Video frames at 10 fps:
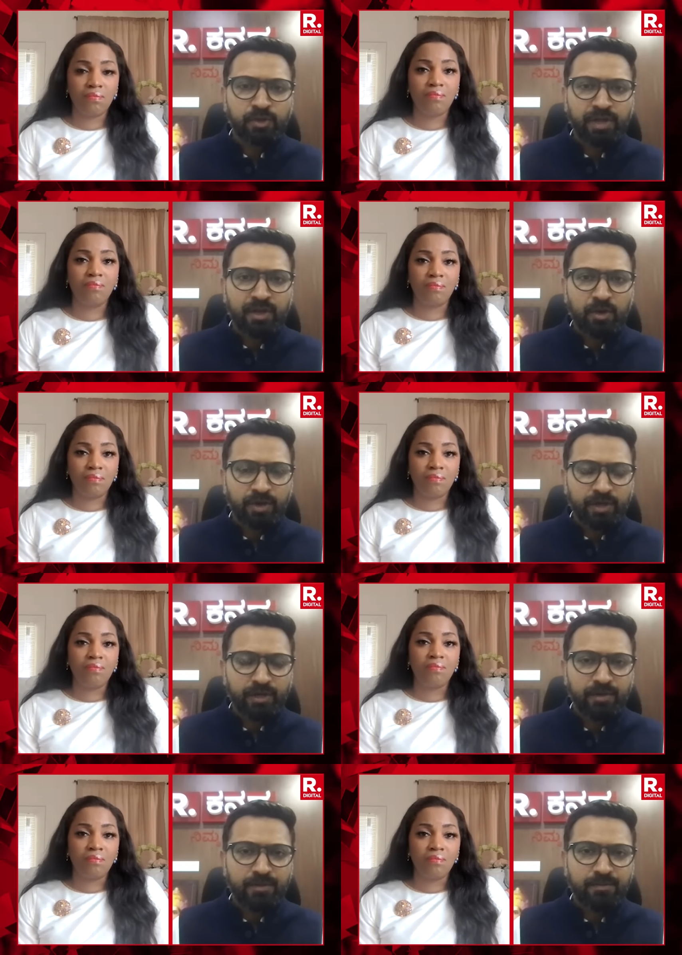Speaker 1: your take on
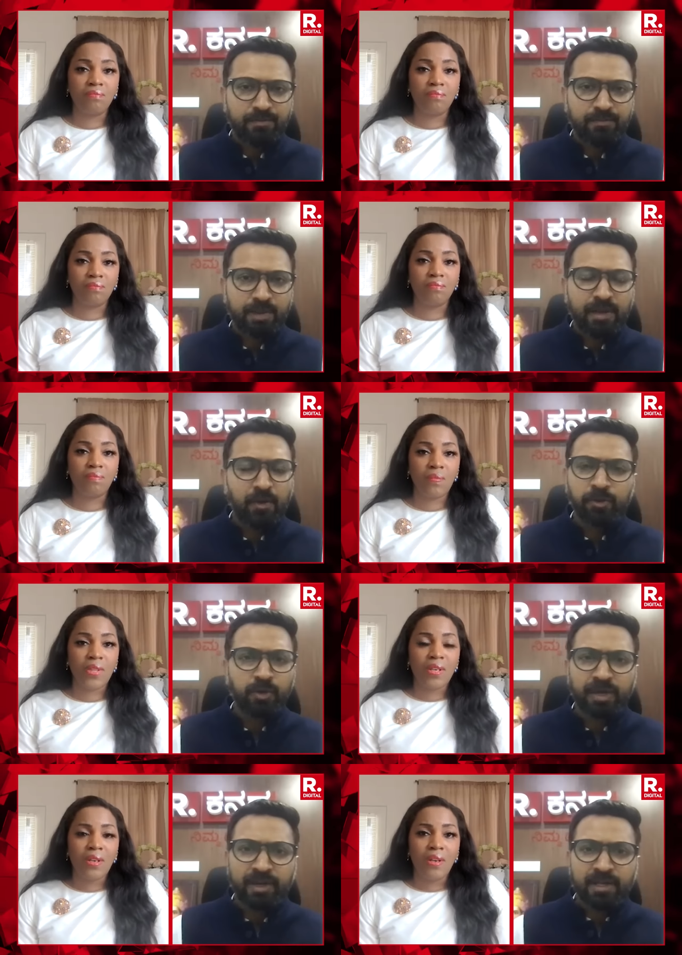it? And how do
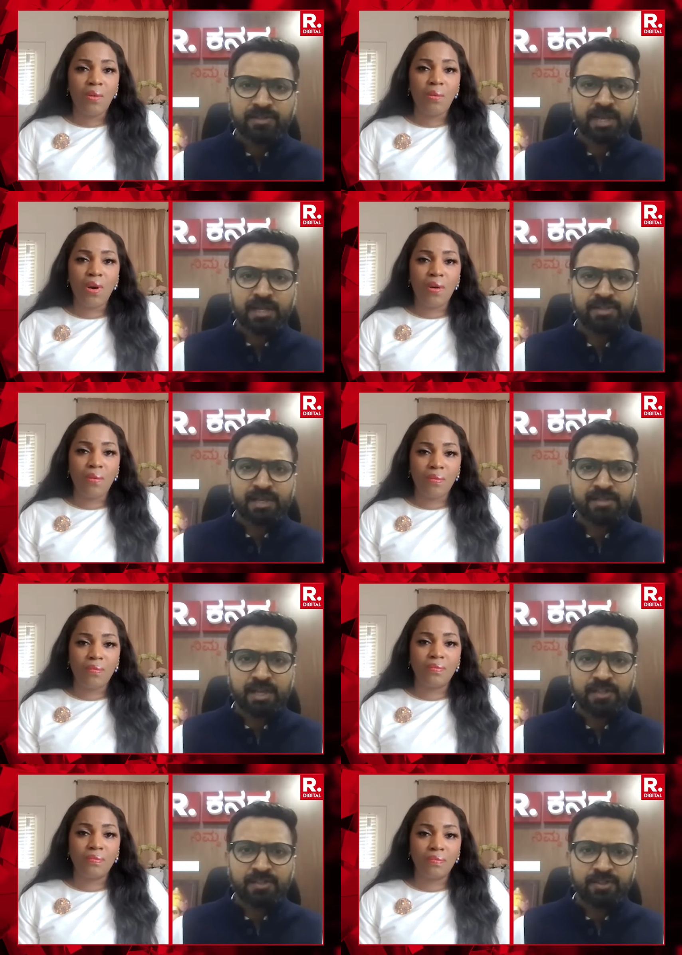you look at it as as as,
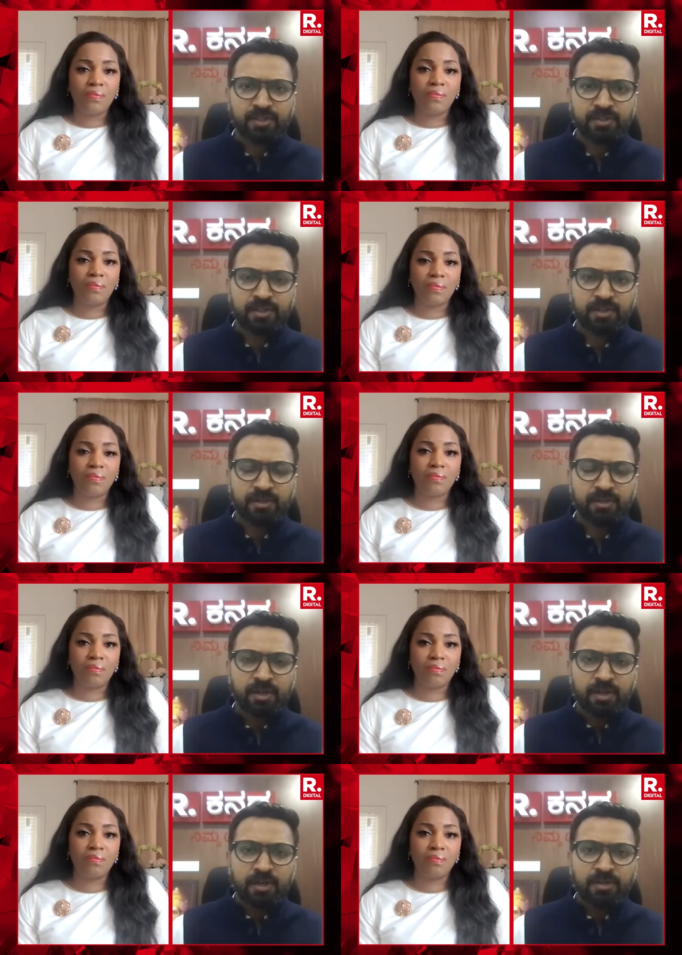as just a,
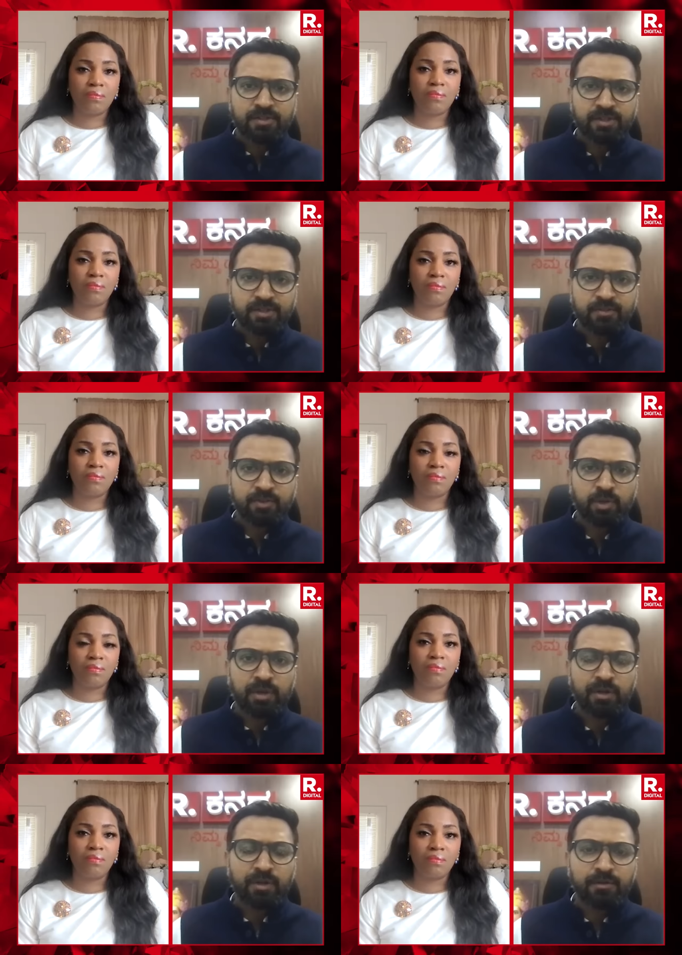a citizen of the
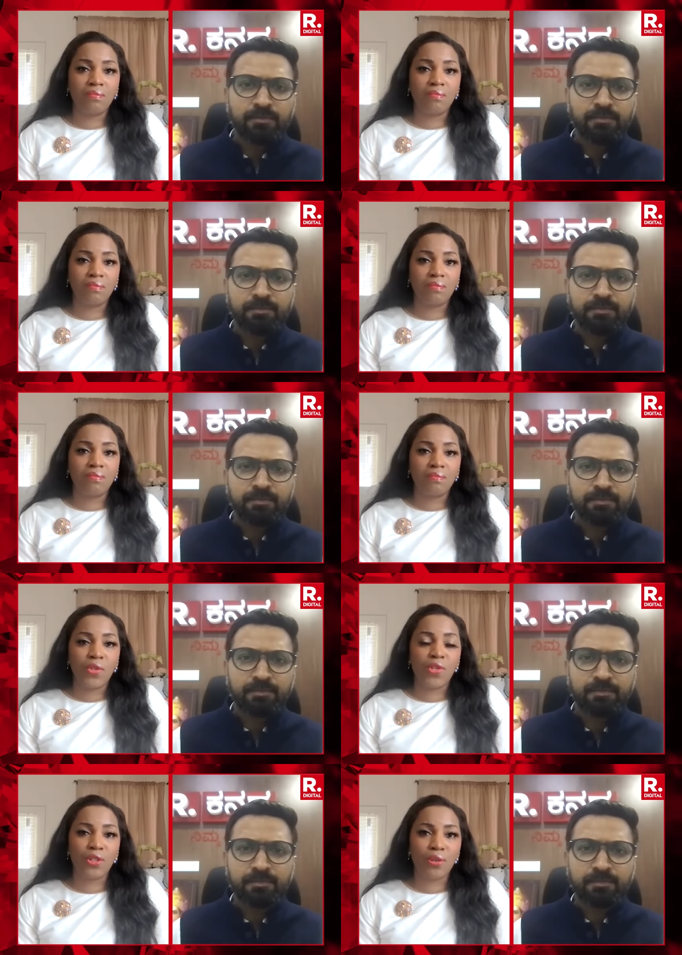world?
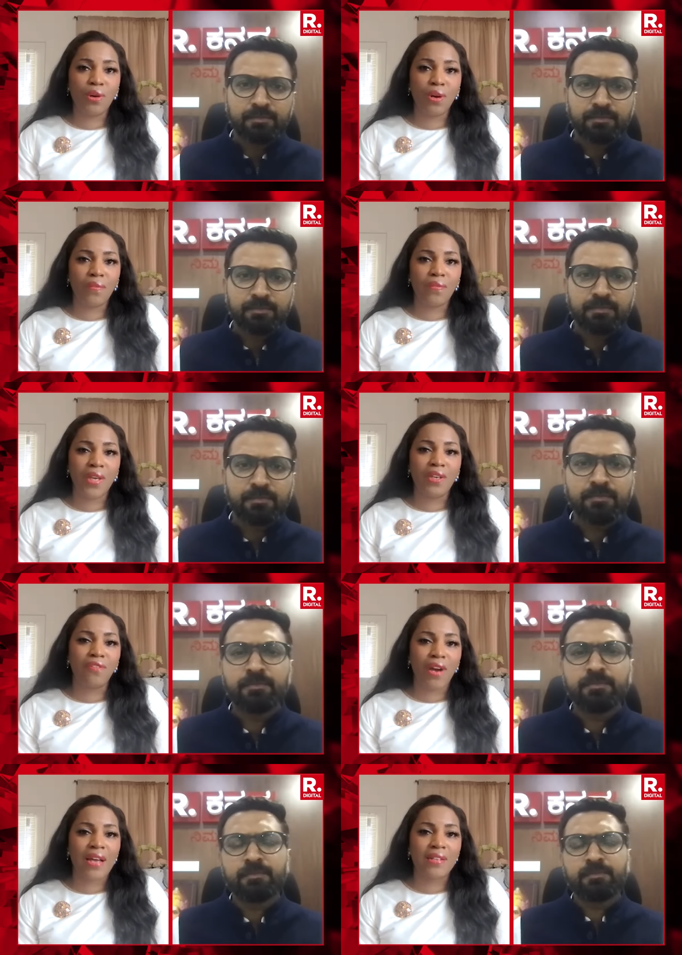
Speaker 2: Sure. Thank you
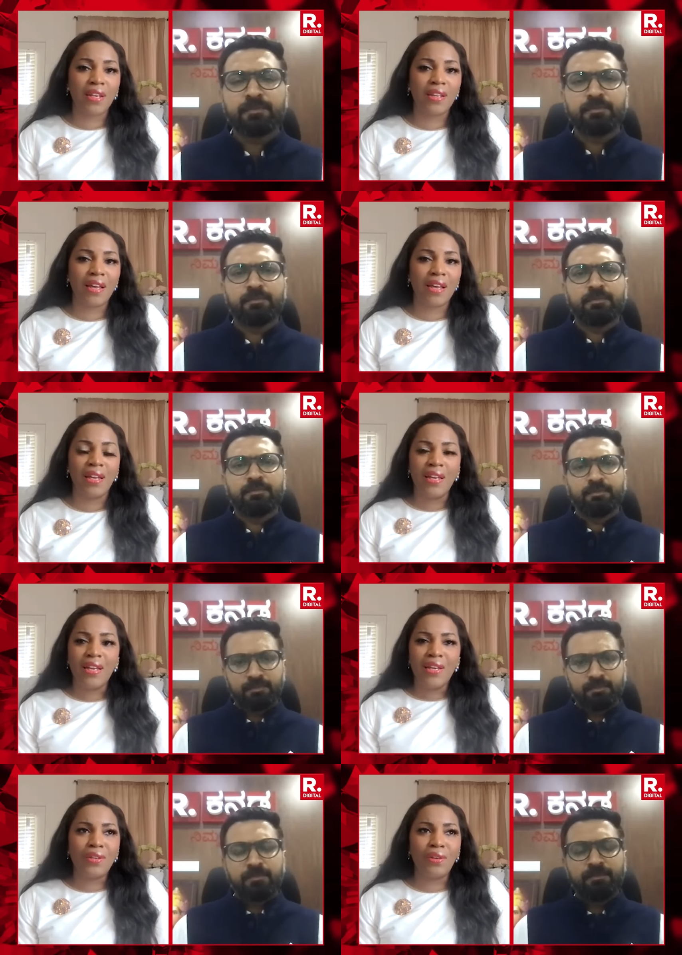for asking that.
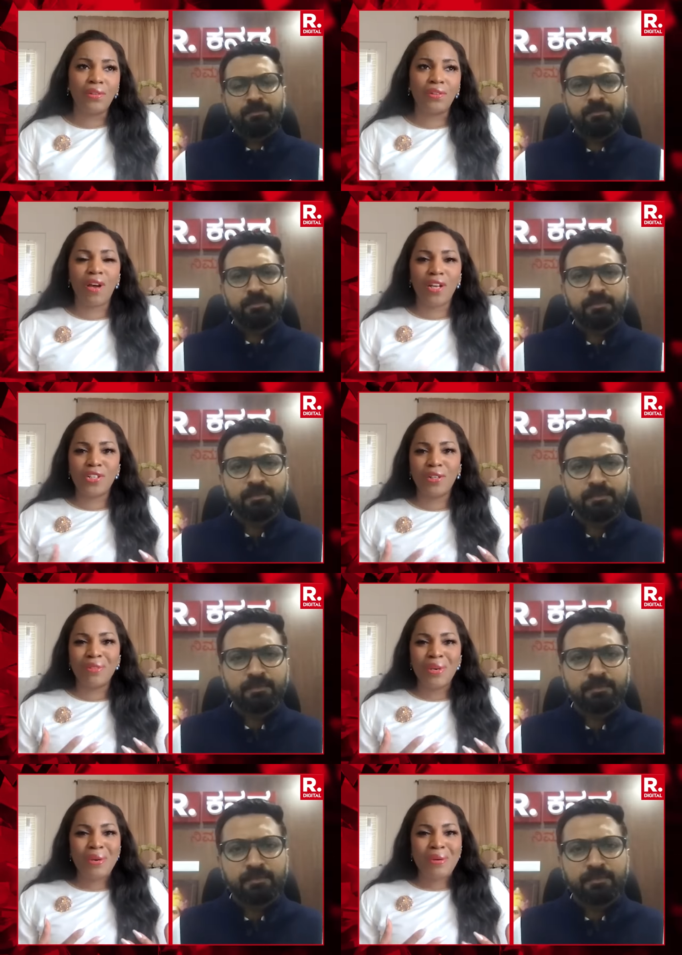You know, Narajan,
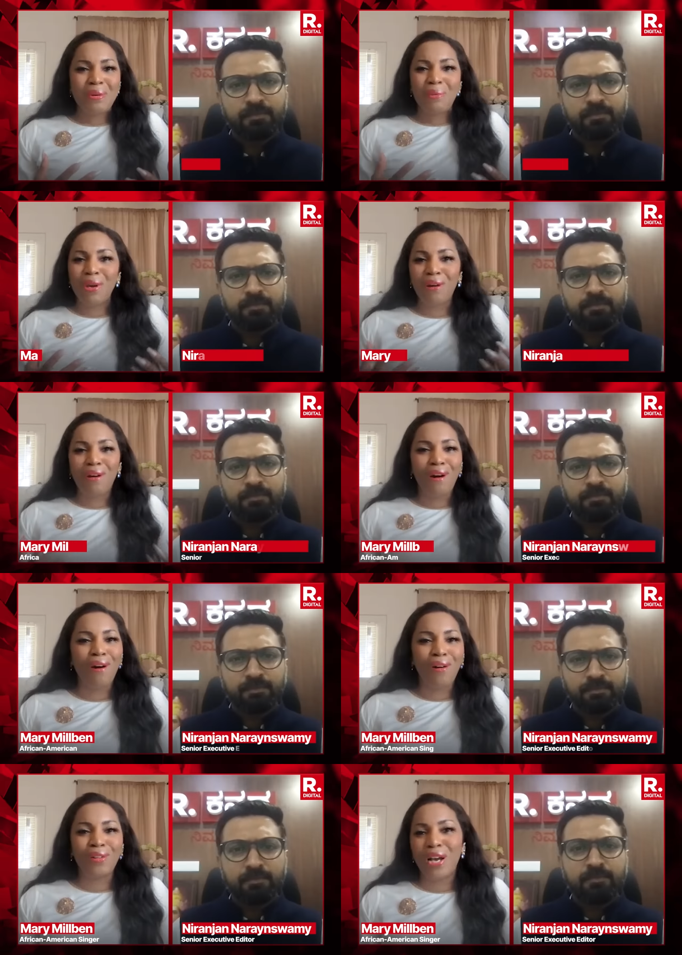we are
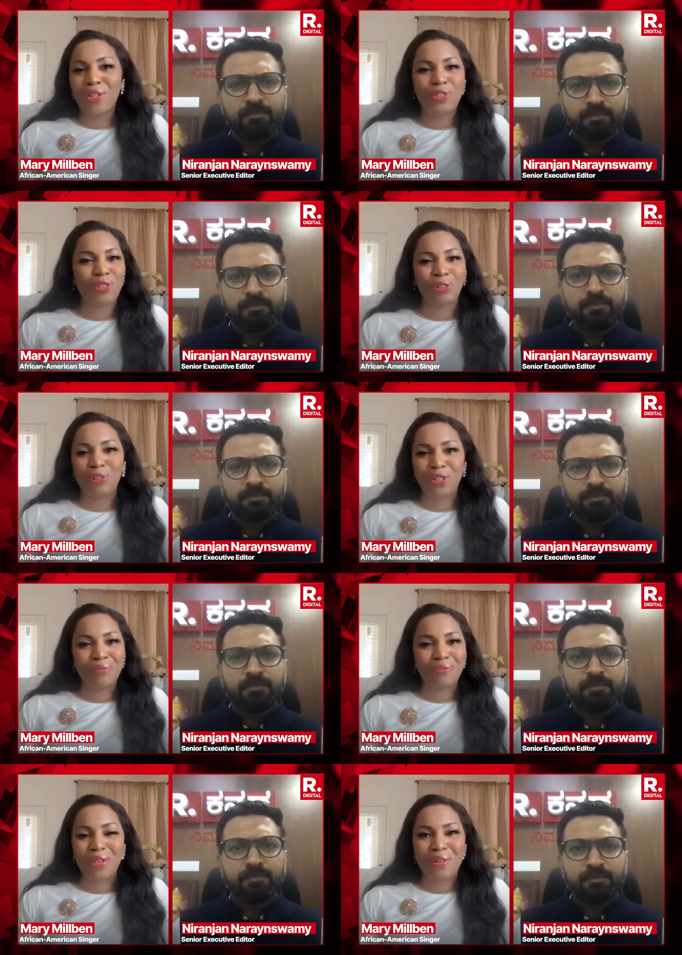all God's
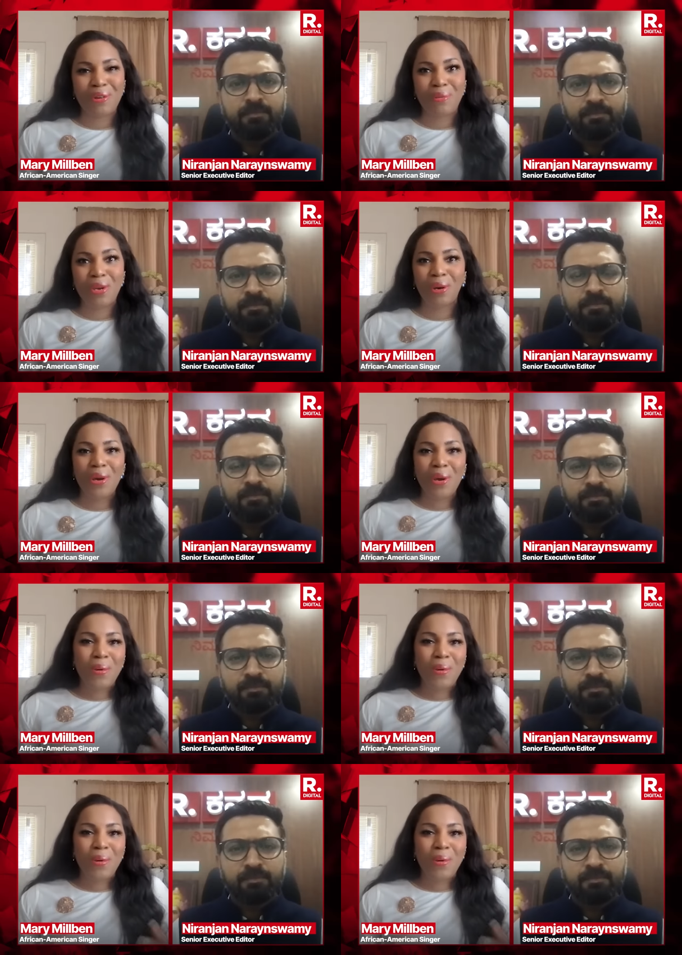children. You know, we are